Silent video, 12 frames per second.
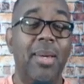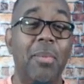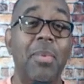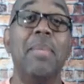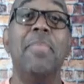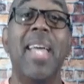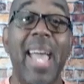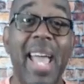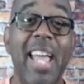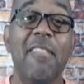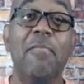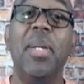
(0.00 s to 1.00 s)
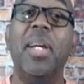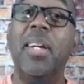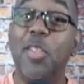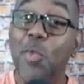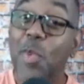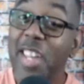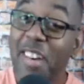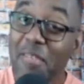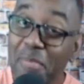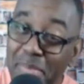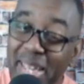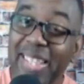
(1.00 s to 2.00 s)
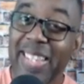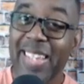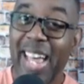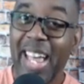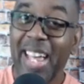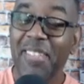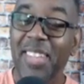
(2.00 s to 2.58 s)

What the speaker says: We behave because we have been saved.